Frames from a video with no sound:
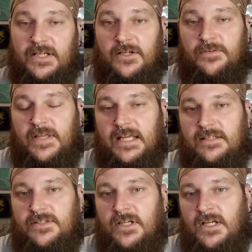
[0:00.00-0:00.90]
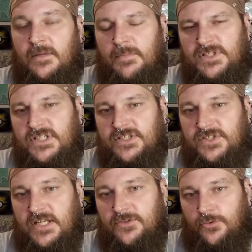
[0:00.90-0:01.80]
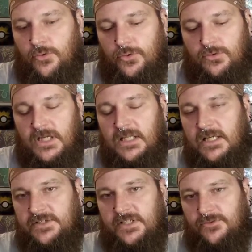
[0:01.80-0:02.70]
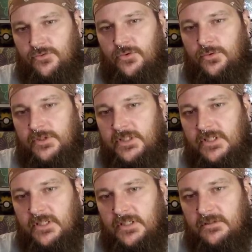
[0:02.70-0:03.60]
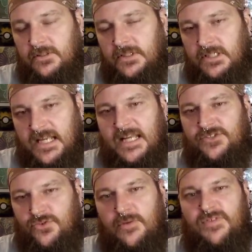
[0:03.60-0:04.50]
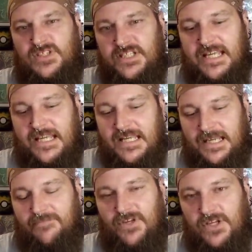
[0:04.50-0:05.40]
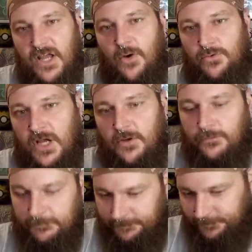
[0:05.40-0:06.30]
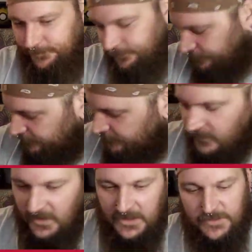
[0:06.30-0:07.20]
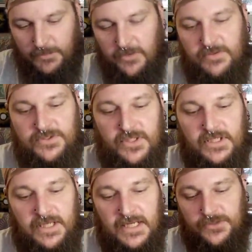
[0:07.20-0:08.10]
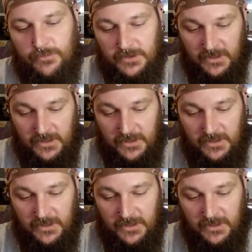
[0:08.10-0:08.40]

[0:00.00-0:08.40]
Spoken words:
here, that Misty's Tentacle. I like Tentacle, the Gangster of Deceit, if you don't know. Let's move into the next one.